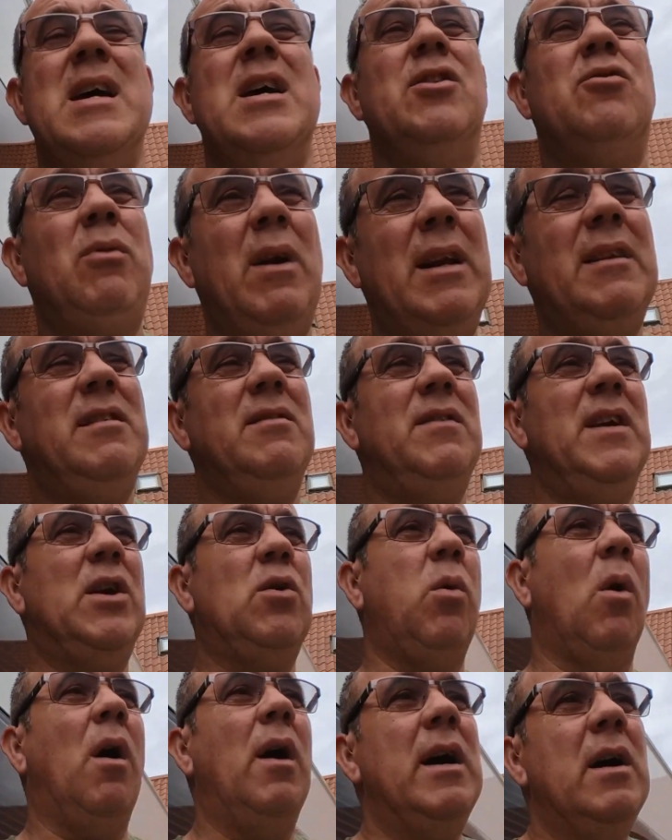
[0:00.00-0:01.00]
It's relatively
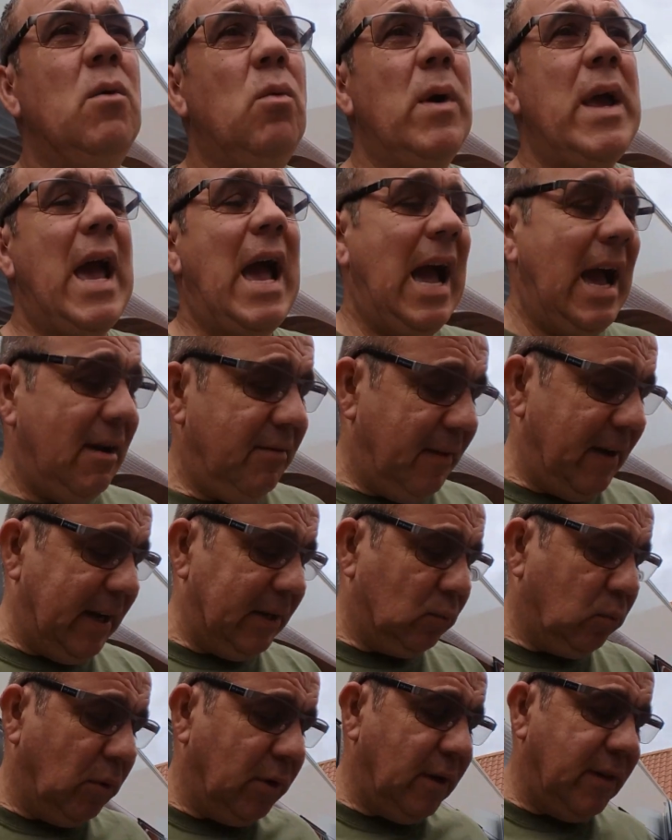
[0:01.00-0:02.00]
quiet. We have
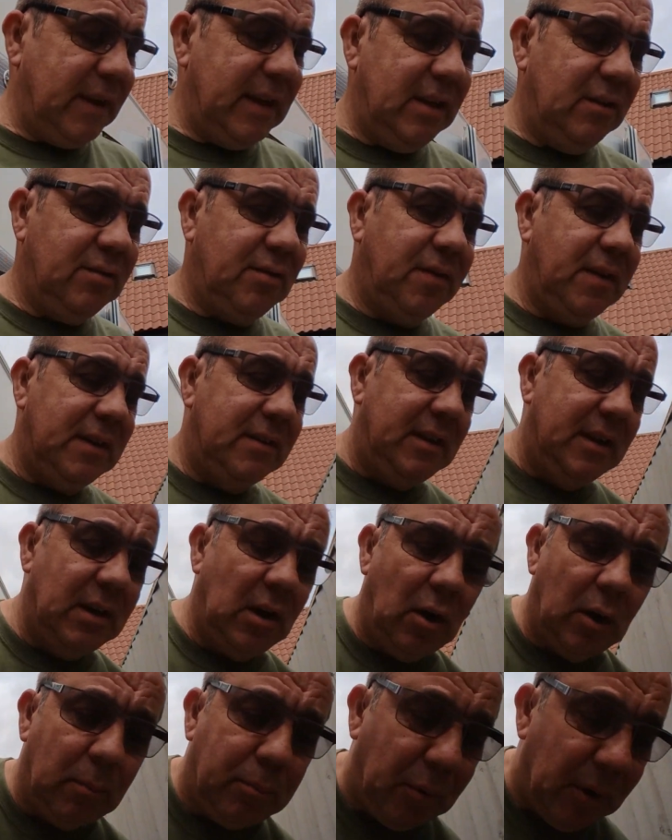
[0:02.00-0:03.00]
had one of these fitted
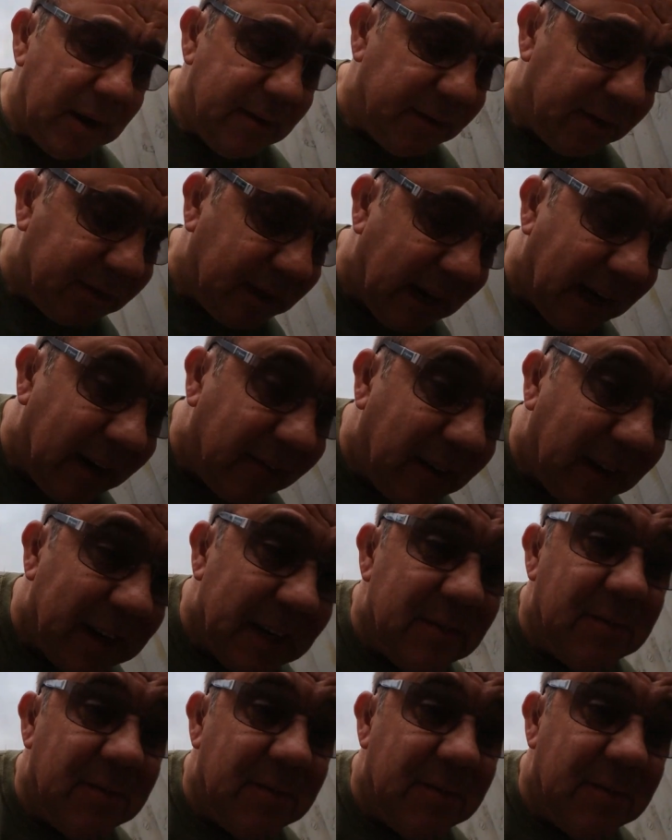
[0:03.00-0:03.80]
on a previous Caravan.